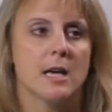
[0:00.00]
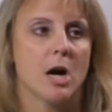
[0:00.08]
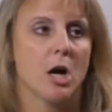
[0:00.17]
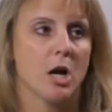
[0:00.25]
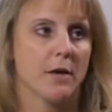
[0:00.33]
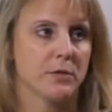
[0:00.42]

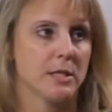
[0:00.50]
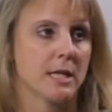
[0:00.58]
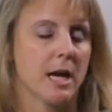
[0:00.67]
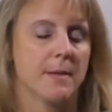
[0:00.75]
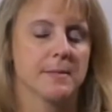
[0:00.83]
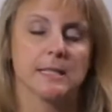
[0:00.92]
are
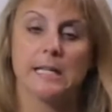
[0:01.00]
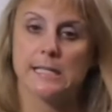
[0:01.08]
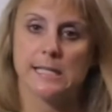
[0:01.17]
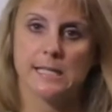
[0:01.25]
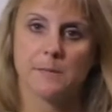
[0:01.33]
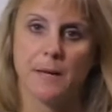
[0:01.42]
oftentimes
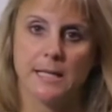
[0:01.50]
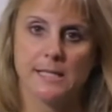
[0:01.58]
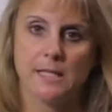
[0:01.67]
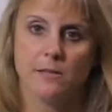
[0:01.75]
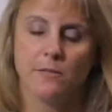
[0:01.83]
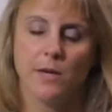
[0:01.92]
less
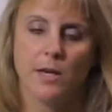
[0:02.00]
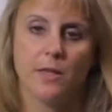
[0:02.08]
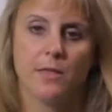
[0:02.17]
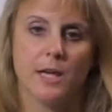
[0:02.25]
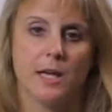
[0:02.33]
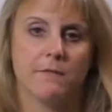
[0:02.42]
expensive
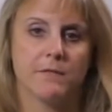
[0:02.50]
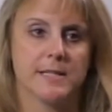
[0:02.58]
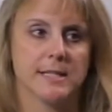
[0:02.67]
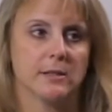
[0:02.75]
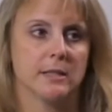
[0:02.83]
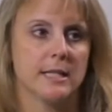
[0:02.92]
than
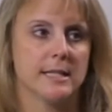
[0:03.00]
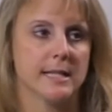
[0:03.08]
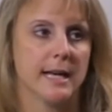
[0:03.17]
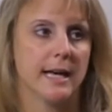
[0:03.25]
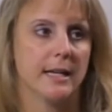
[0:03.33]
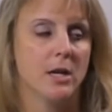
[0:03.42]
facilities
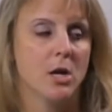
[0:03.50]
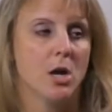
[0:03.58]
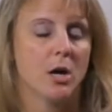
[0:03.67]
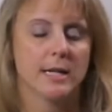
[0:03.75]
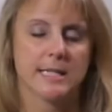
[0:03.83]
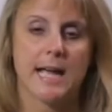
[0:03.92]
that
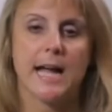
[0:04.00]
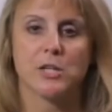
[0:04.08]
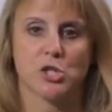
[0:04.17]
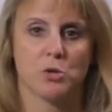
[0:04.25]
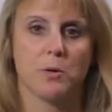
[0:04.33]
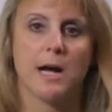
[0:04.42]
are
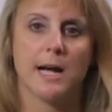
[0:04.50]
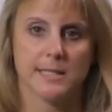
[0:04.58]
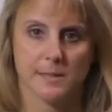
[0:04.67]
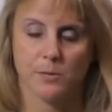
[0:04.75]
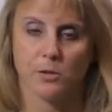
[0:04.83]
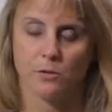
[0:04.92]
attached to a
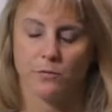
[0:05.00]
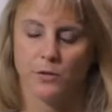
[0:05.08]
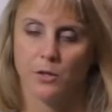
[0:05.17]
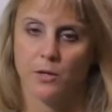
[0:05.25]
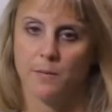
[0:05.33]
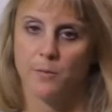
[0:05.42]
hospital for
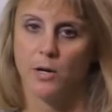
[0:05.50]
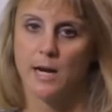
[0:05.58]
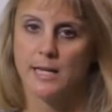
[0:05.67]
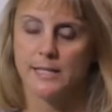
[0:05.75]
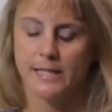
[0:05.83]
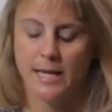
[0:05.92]
your
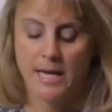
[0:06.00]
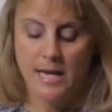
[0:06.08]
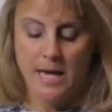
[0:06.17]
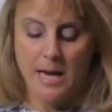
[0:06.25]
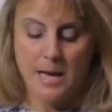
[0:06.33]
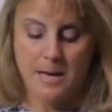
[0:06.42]
MRIs.
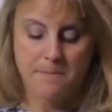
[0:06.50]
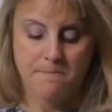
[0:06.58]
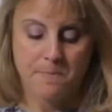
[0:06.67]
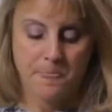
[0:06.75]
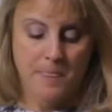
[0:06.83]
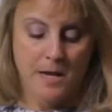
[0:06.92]

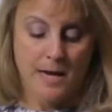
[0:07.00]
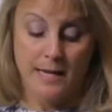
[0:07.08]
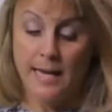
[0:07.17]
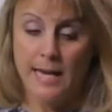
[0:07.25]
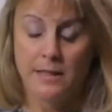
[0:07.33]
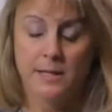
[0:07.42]

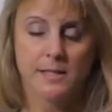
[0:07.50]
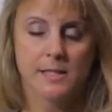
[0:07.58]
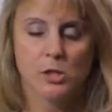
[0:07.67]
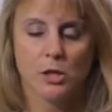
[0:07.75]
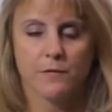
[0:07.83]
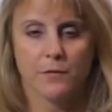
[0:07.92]
Again, this is
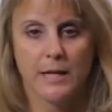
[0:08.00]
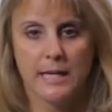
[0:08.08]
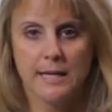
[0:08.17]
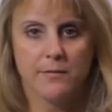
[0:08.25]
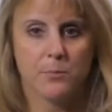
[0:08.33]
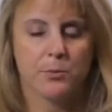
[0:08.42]
good for
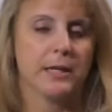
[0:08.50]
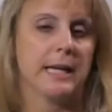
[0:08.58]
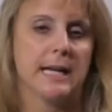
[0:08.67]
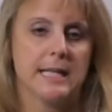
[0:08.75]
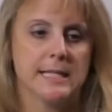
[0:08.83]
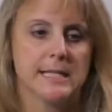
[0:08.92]
any of the
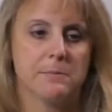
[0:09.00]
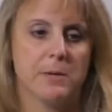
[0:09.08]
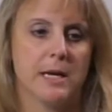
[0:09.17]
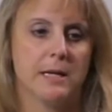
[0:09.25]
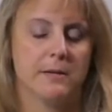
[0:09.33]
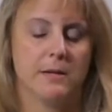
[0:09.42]
plans,
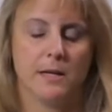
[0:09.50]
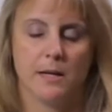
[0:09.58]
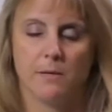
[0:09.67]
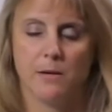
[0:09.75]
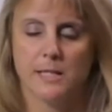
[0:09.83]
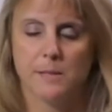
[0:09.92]
but
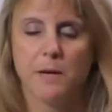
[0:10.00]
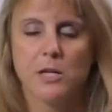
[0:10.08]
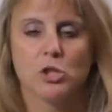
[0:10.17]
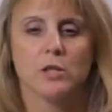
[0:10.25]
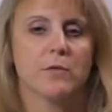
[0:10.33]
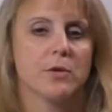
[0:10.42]

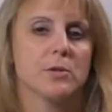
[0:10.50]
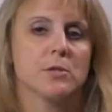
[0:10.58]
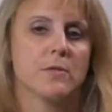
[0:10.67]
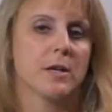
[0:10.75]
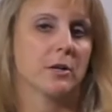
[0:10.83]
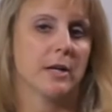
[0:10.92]
especially for those
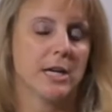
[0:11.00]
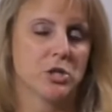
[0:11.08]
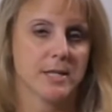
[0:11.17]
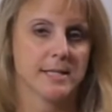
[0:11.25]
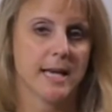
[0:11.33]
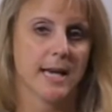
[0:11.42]
of you that are
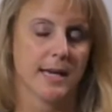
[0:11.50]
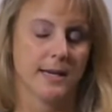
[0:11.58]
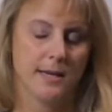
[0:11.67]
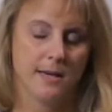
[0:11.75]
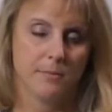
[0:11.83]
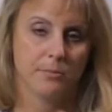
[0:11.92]
HSA
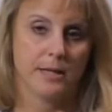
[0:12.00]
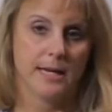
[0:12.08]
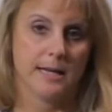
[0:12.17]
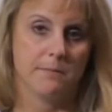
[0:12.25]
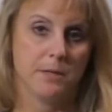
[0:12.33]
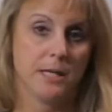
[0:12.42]

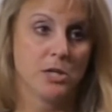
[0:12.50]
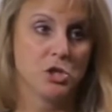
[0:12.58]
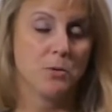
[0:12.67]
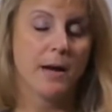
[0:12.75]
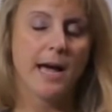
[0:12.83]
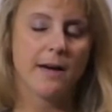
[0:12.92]
plan, because
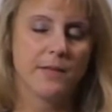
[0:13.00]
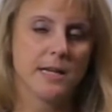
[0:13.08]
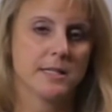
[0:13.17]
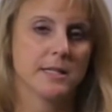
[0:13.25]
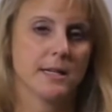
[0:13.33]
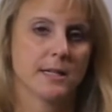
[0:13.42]
you have that
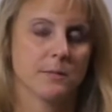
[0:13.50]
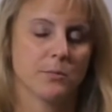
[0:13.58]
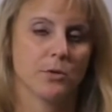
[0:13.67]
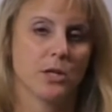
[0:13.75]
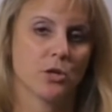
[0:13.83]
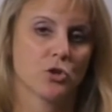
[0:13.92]

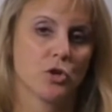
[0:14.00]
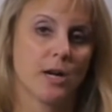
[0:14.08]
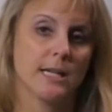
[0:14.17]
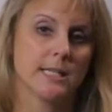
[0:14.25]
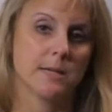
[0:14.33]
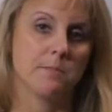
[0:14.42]
deductible that you're
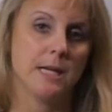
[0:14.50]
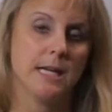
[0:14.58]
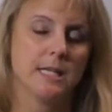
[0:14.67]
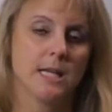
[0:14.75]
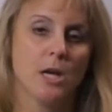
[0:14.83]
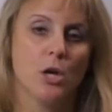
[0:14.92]
trying to
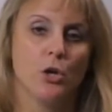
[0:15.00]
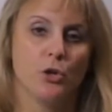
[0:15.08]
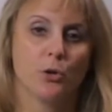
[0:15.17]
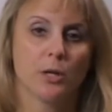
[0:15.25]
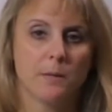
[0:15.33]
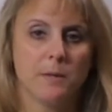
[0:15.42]
meet.
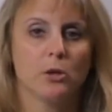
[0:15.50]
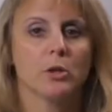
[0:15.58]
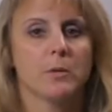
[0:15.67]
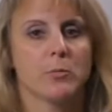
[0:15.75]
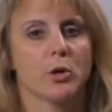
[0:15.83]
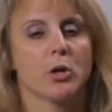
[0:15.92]
You're going to be a little
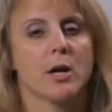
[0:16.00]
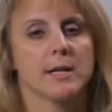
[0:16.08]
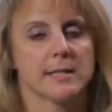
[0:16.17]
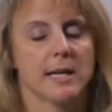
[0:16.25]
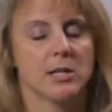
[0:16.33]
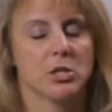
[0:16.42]
bit more
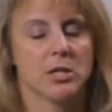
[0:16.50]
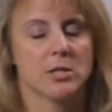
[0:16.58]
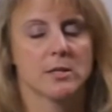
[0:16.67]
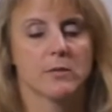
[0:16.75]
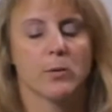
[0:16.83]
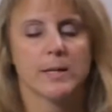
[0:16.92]
cost
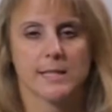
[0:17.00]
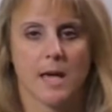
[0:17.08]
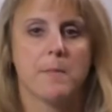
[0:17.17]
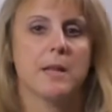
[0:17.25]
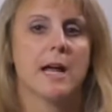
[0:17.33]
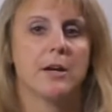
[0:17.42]
conscientious of what's
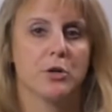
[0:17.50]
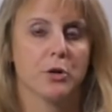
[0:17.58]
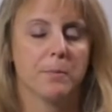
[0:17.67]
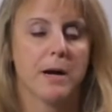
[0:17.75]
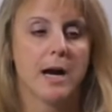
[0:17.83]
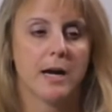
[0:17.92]
coming out of your
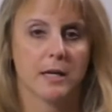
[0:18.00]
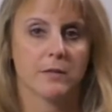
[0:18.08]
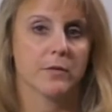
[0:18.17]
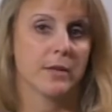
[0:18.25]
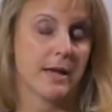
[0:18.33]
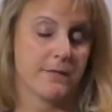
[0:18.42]
pocket
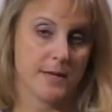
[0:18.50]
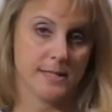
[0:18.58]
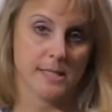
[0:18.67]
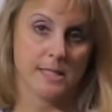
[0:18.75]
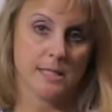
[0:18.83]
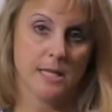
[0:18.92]
for that
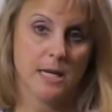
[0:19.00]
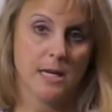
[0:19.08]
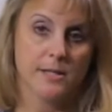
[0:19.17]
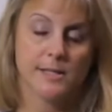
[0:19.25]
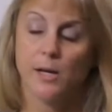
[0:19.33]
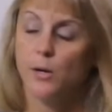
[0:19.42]
visit.
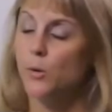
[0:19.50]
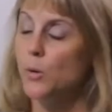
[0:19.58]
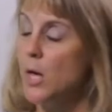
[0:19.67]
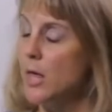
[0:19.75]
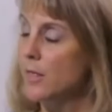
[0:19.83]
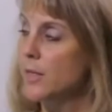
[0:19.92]
So
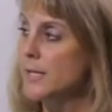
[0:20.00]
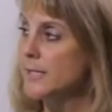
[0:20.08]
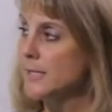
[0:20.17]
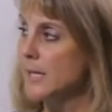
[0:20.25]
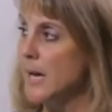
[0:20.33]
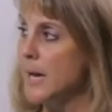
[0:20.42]

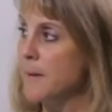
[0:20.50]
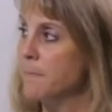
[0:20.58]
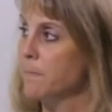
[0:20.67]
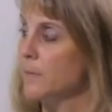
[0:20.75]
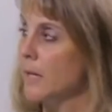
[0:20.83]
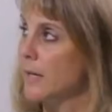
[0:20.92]
this
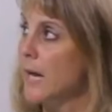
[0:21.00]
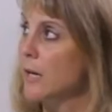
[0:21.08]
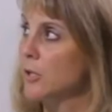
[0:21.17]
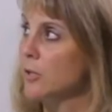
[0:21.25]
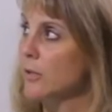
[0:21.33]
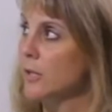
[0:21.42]

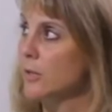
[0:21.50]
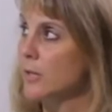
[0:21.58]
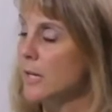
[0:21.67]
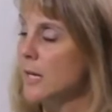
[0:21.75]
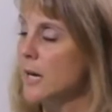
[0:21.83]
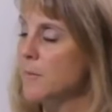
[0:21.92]
calculator
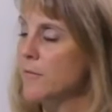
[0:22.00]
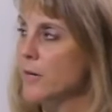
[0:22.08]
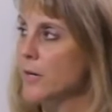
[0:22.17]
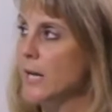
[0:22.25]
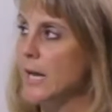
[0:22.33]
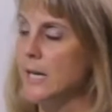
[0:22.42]
can come in
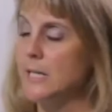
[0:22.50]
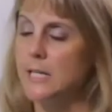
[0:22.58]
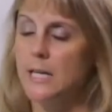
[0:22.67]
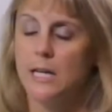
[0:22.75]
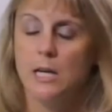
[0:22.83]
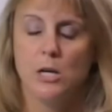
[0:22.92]
very
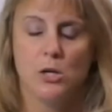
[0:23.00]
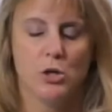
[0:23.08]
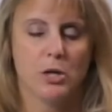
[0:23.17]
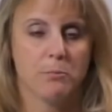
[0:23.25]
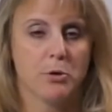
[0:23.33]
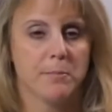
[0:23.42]
handy. You
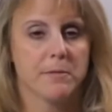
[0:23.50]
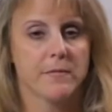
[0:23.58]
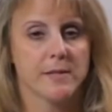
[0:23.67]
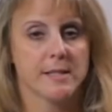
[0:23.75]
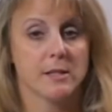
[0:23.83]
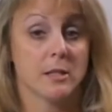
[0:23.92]
can pull up the
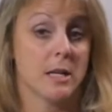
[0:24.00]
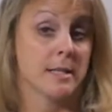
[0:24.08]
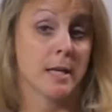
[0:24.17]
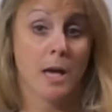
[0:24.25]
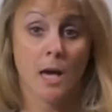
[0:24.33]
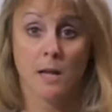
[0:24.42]
facilities
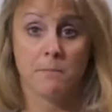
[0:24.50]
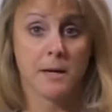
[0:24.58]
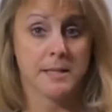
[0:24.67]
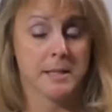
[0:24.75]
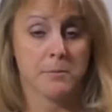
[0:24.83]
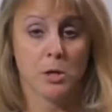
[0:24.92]
again by
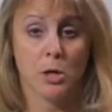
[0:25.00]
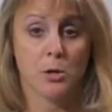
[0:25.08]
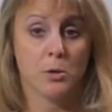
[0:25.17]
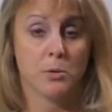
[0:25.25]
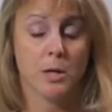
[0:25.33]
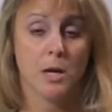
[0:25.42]
zip
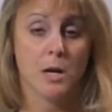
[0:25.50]
code,